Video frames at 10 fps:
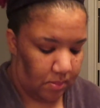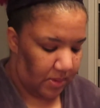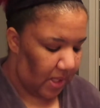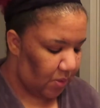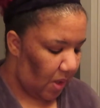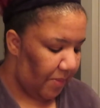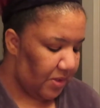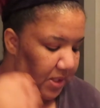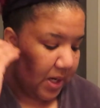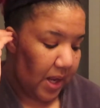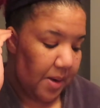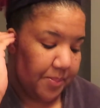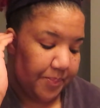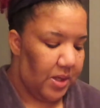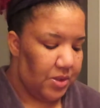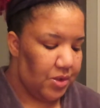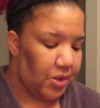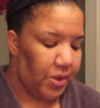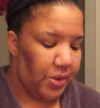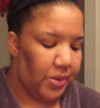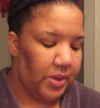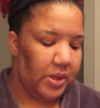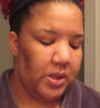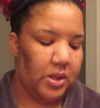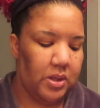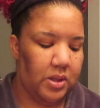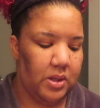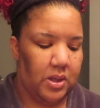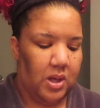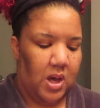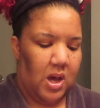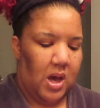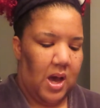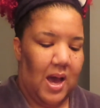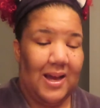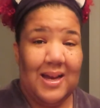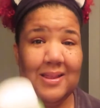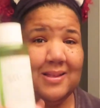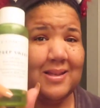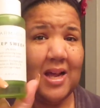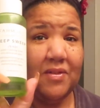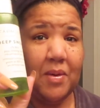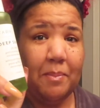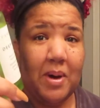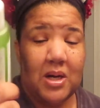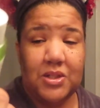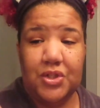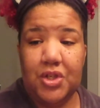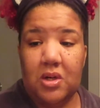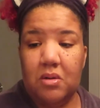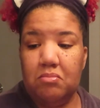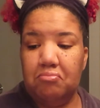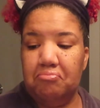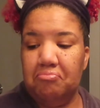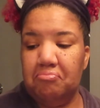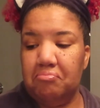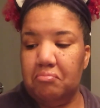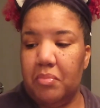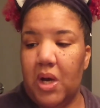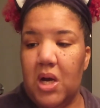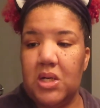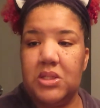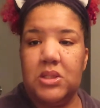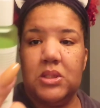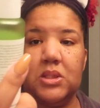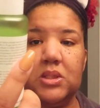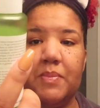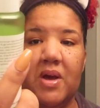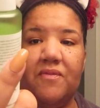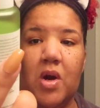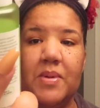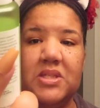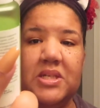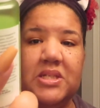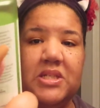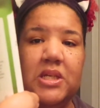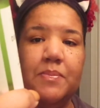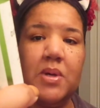that's what I'm using tonight. So I got this out of a BoxyCharm box. It's by Farmacy Deep